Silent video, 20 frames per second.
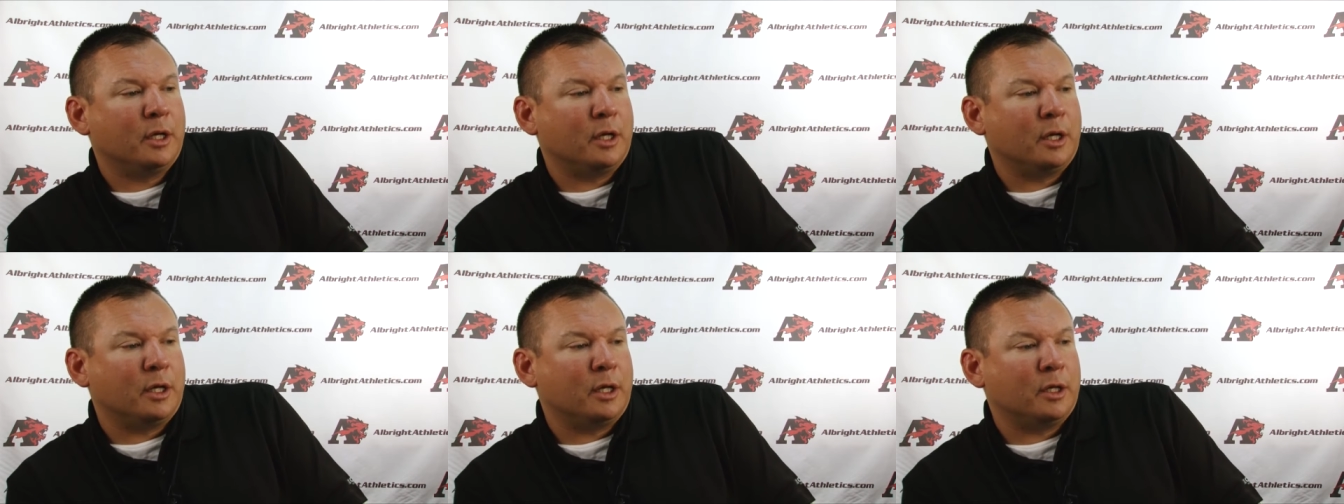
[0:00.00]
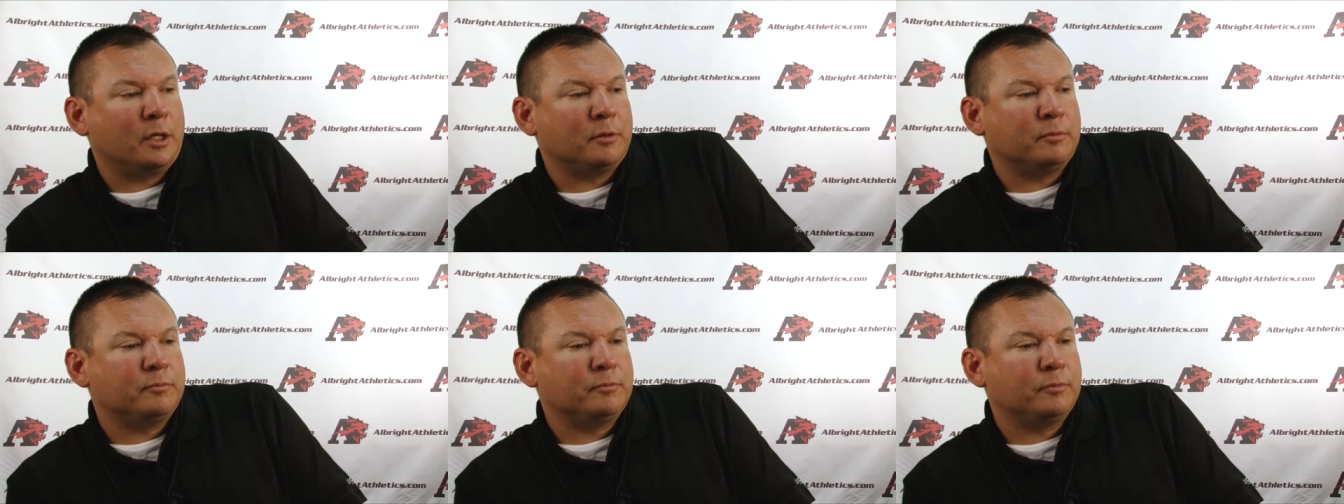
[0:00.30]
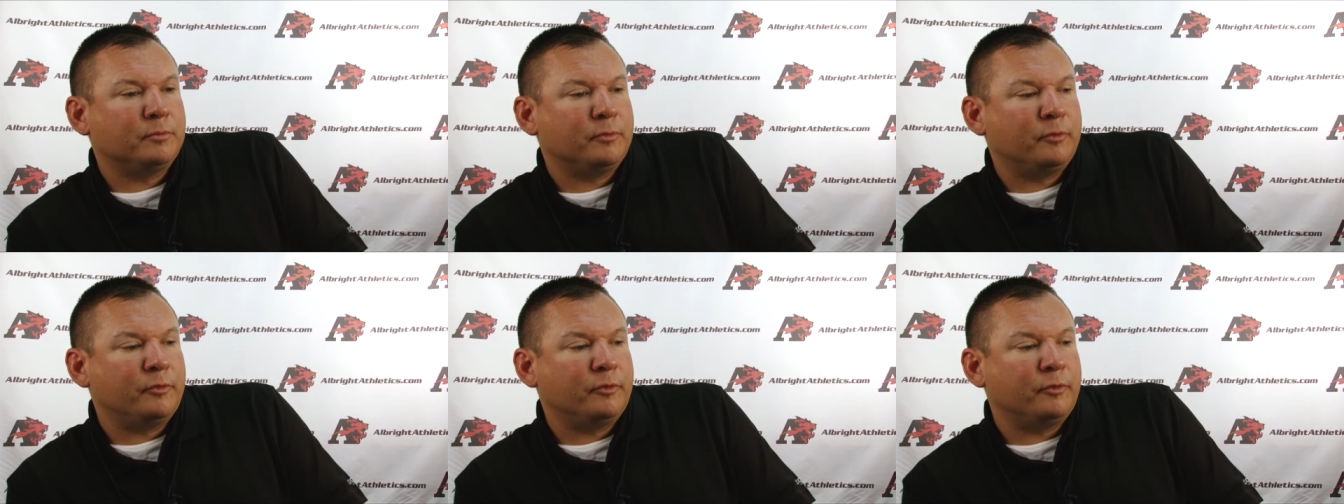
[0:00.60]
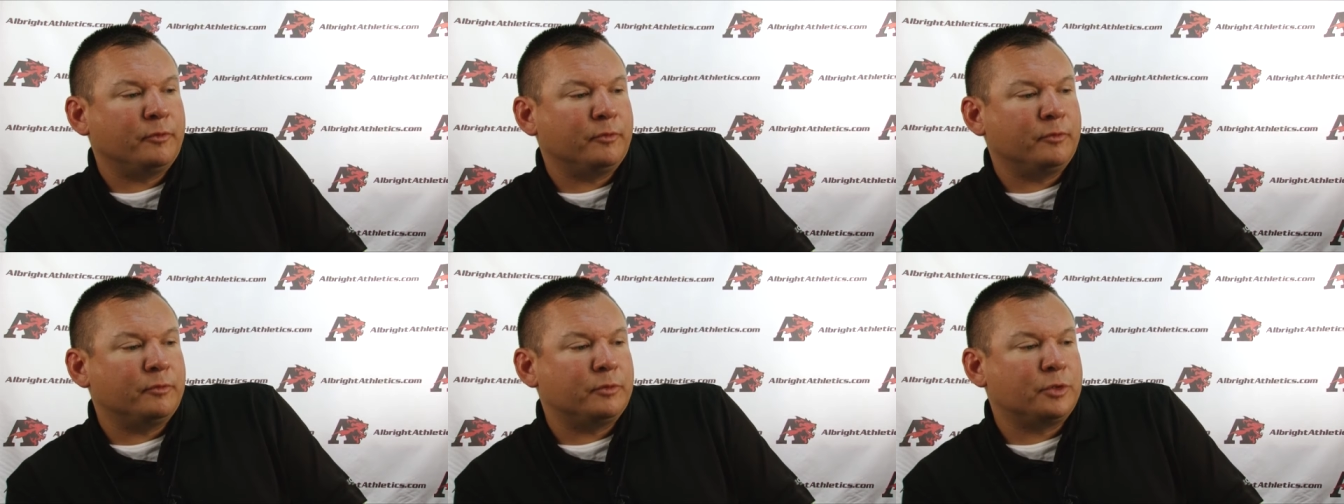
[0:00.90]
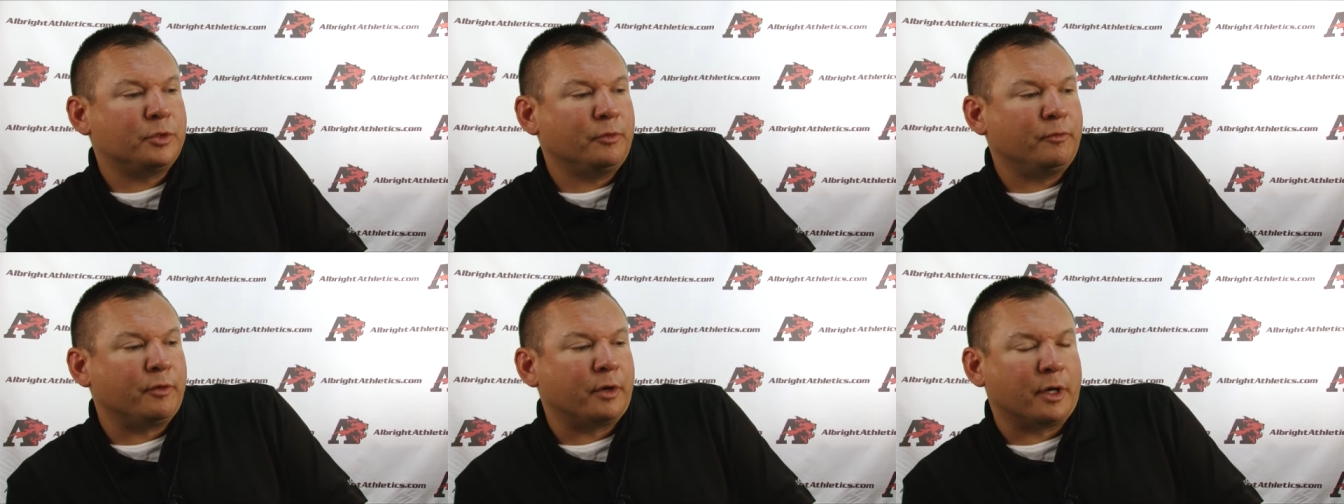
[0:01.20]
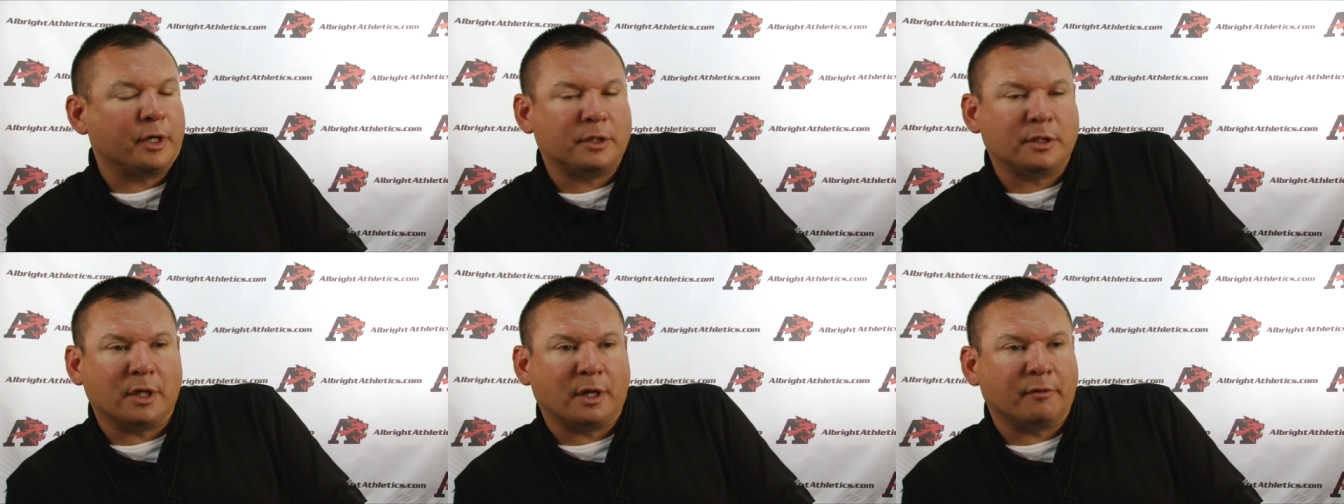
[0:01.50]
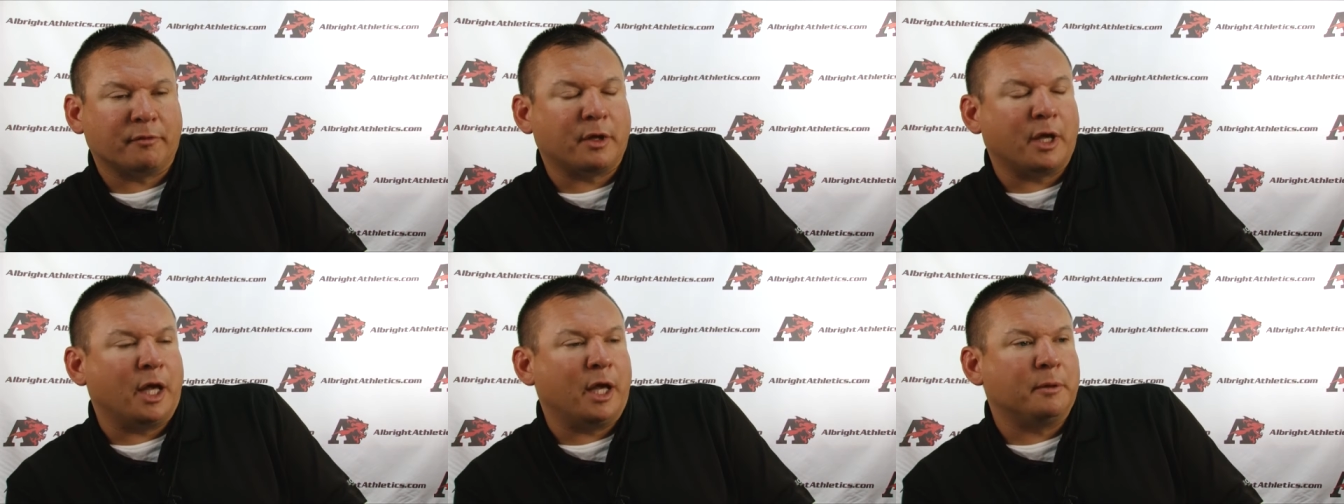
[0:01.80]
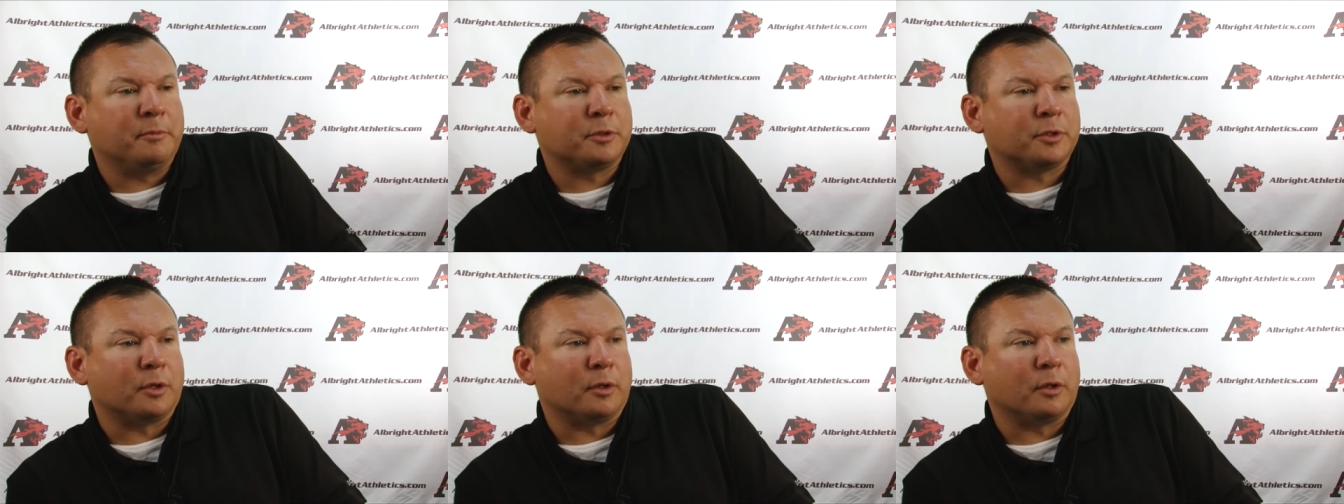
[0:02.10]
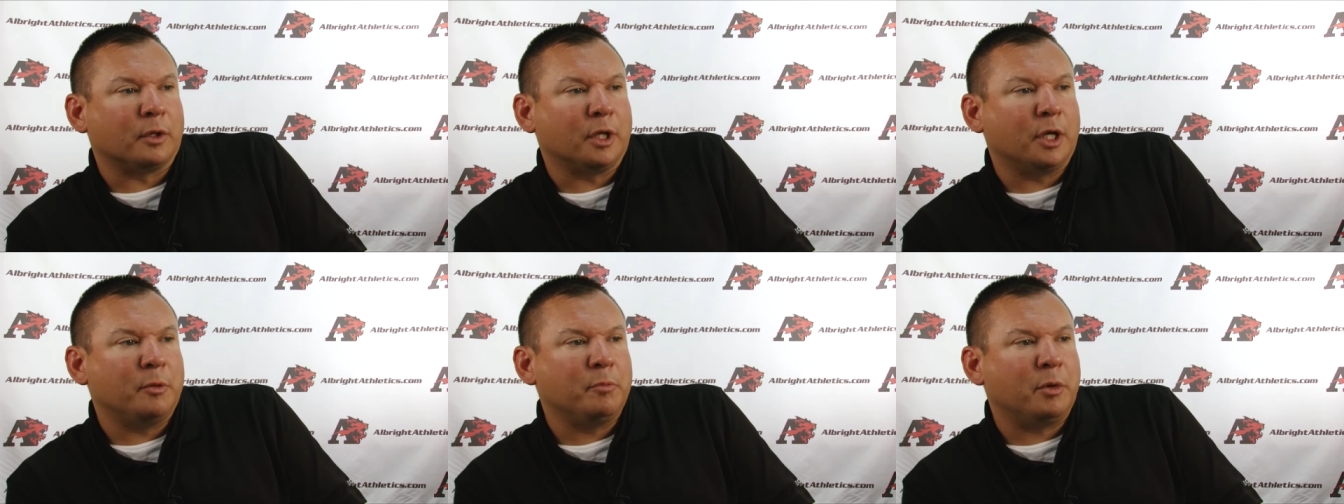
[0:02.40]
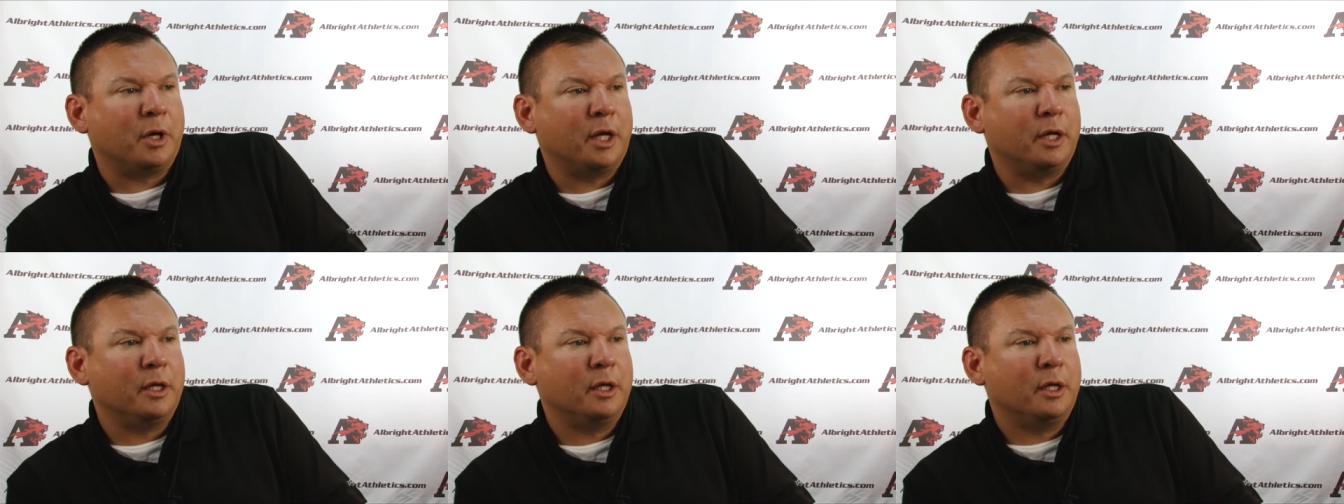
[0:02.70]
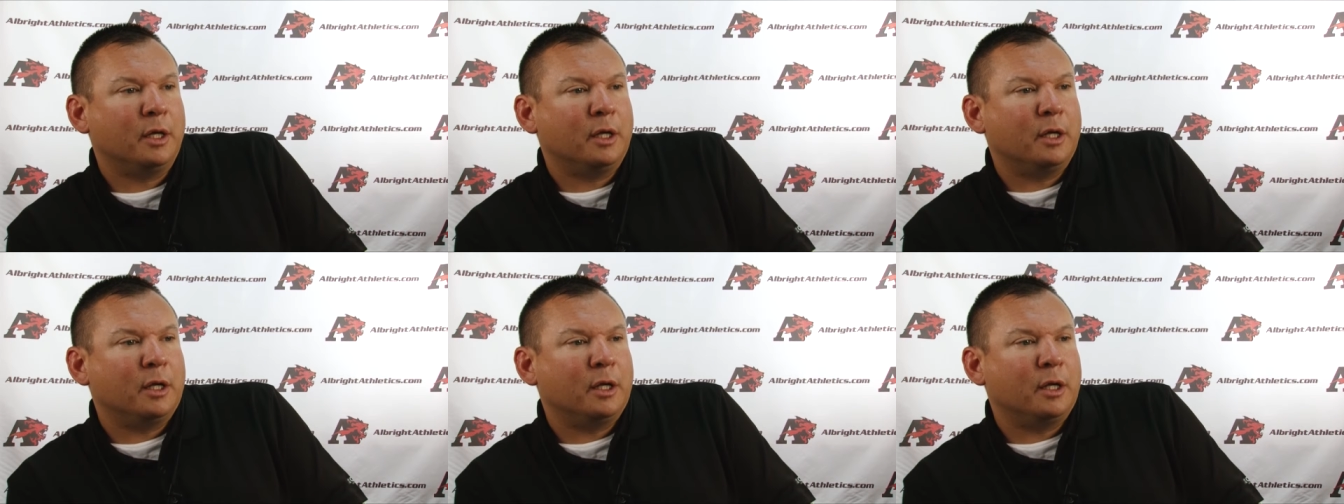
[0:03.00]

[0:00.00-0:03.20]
2 very tough games, certainly, but